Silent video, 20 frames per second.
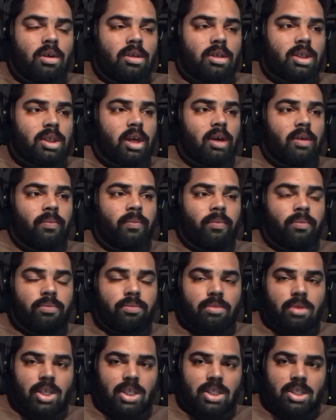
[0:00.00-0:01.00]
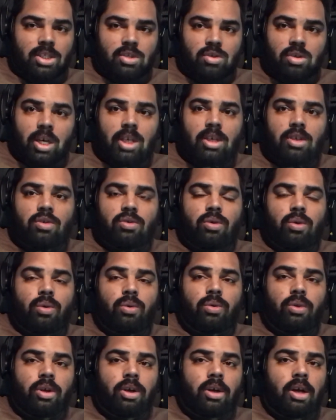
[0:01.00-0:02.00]
So, this is Truck of
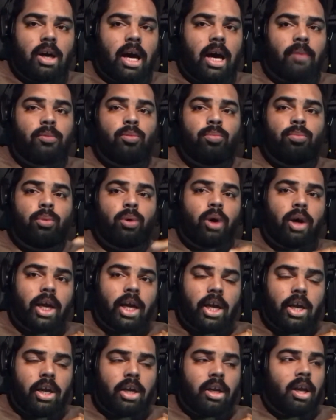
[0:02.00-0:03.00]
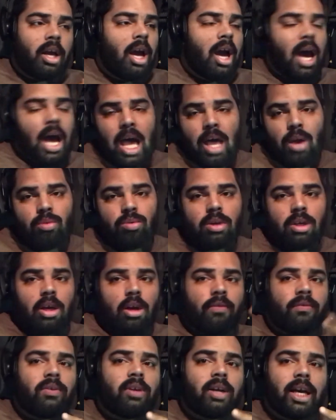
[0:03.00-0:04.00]
Truth. I'm your boy Aaron. I don't care
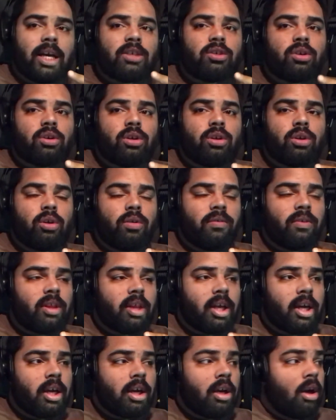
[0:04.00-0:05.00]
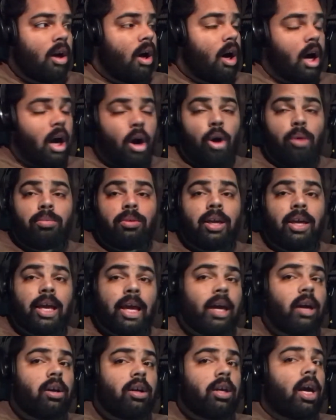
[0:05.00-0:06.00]
if you guys heard it over there. I hope the
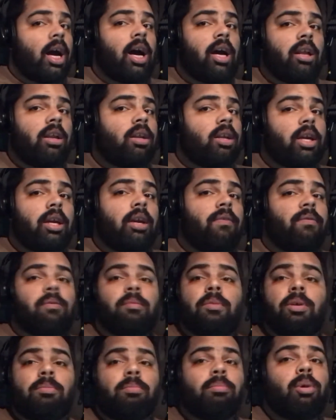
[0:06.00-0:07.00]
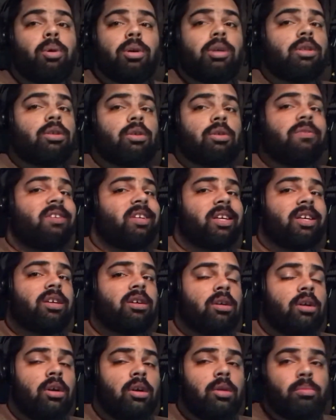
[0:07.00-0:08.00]
hell y'all didn't hear it from them boys over there.
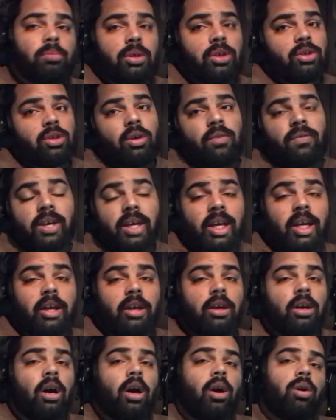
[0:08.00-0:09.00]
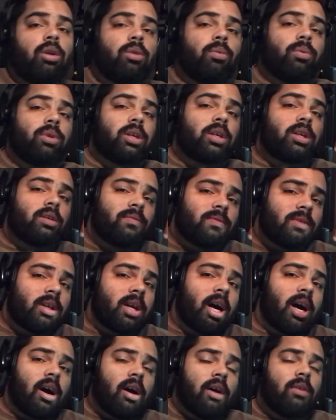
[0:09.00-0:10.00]
Because over here, I only want to give
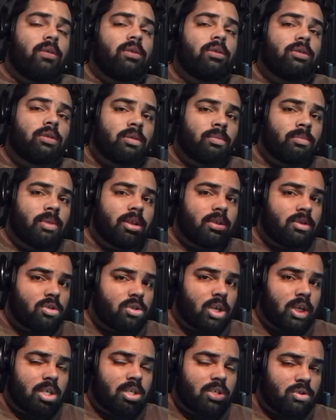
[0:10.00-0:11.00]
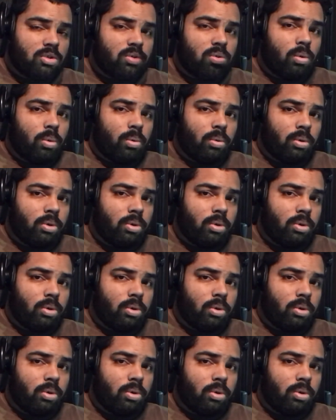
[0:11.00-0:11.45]
y'all the month of Truck of Truth.